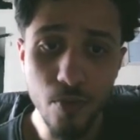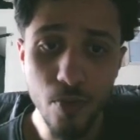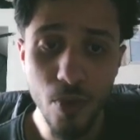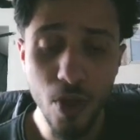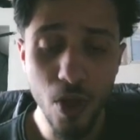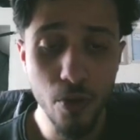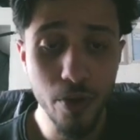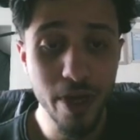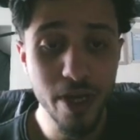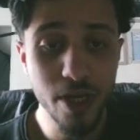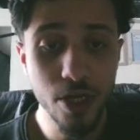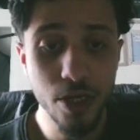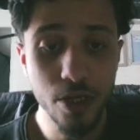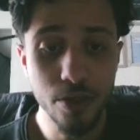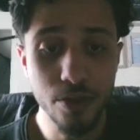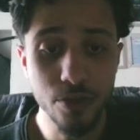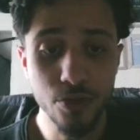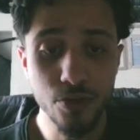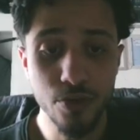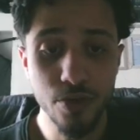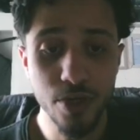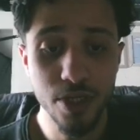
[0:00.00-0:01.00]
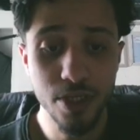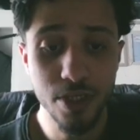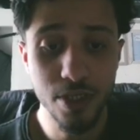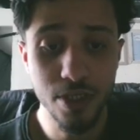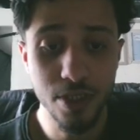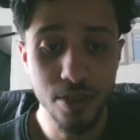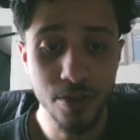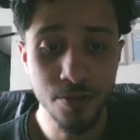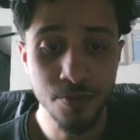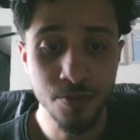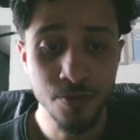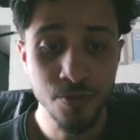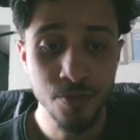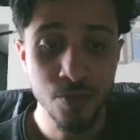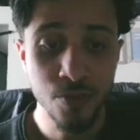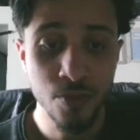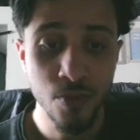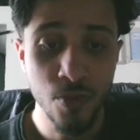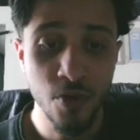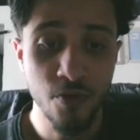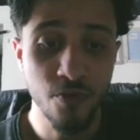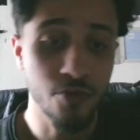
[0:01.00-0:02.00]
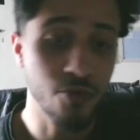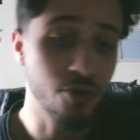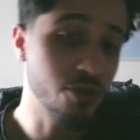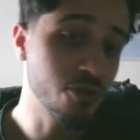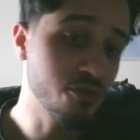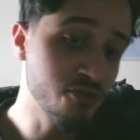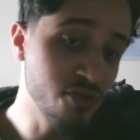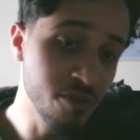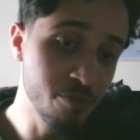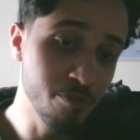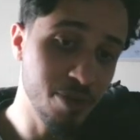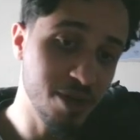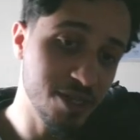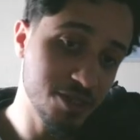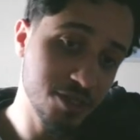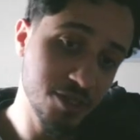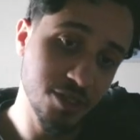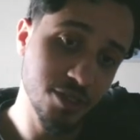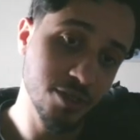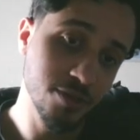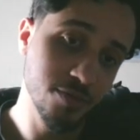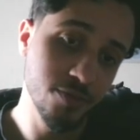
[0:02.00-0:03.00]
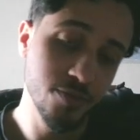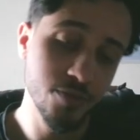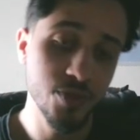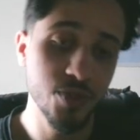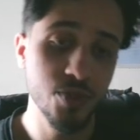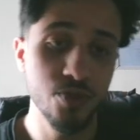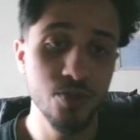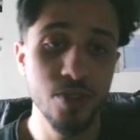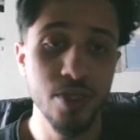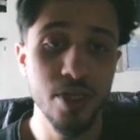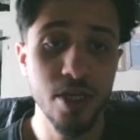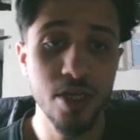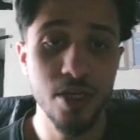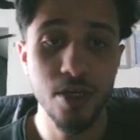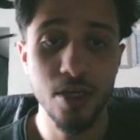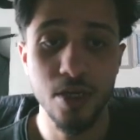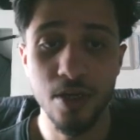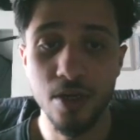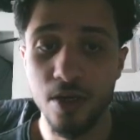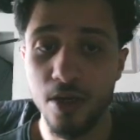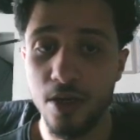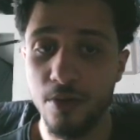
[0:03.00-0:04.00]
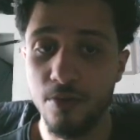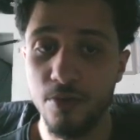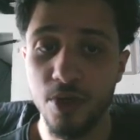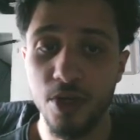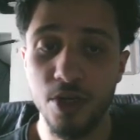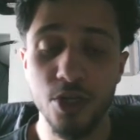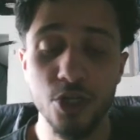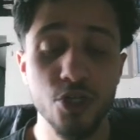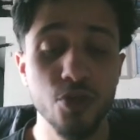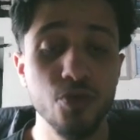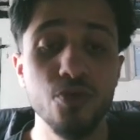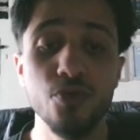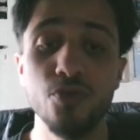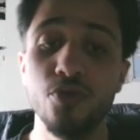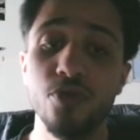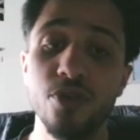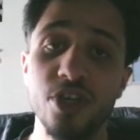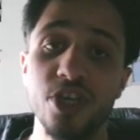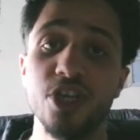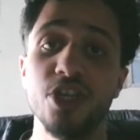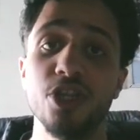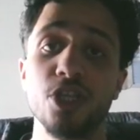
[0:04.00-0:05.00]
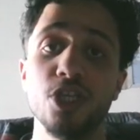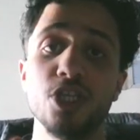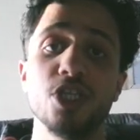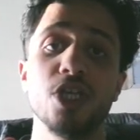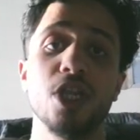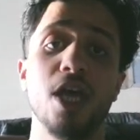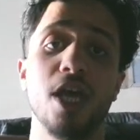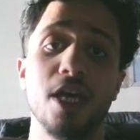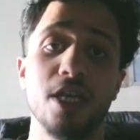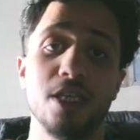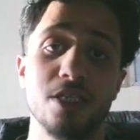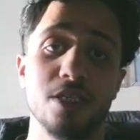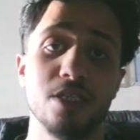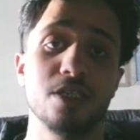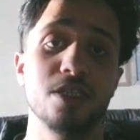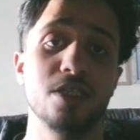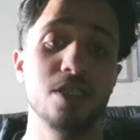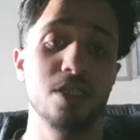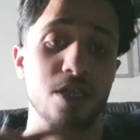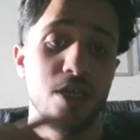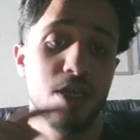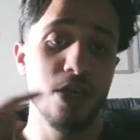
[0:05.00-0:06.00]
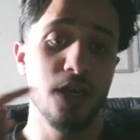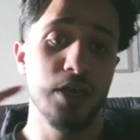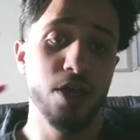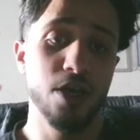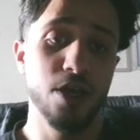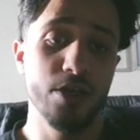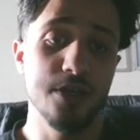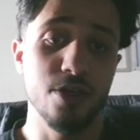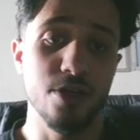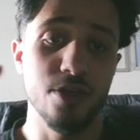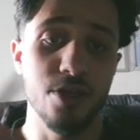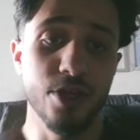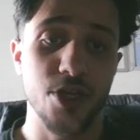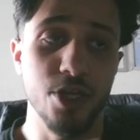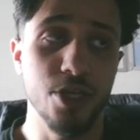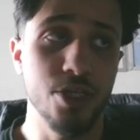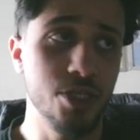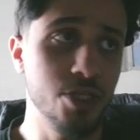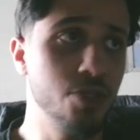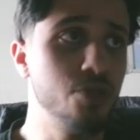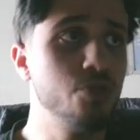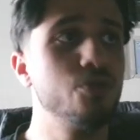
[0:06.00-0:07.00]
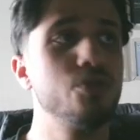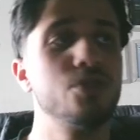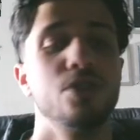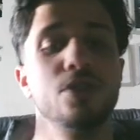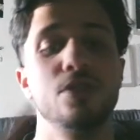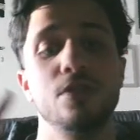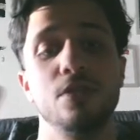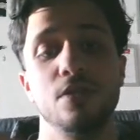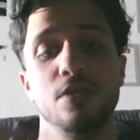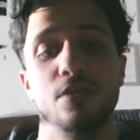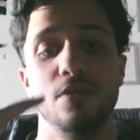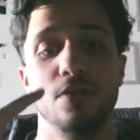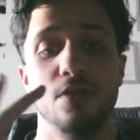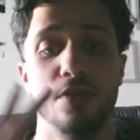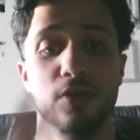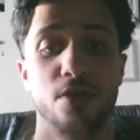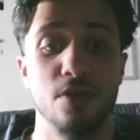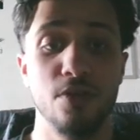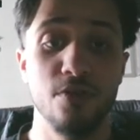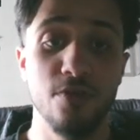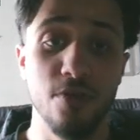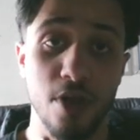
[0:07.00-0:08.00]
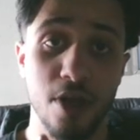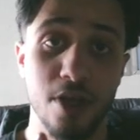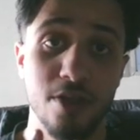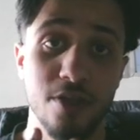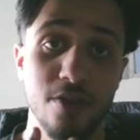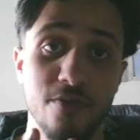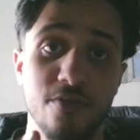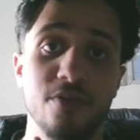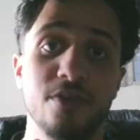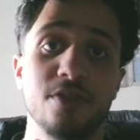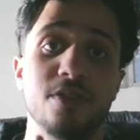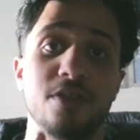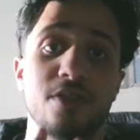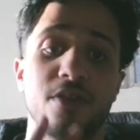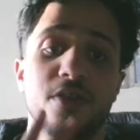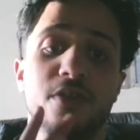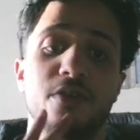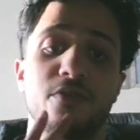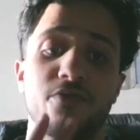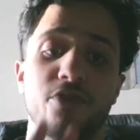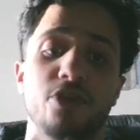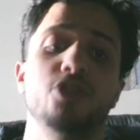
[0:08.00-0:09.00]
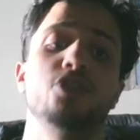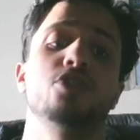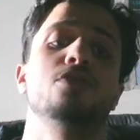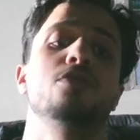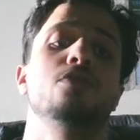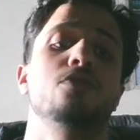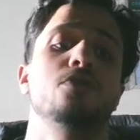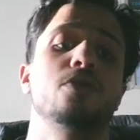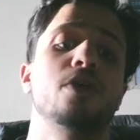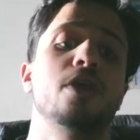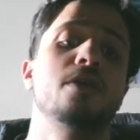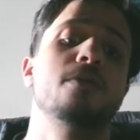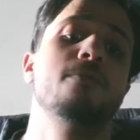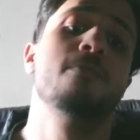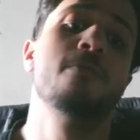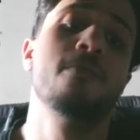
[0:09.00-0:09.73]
We're gonna do this for 3 parts. Today I'm gonna show you the initial access, the execution, and defense evasion. Okay,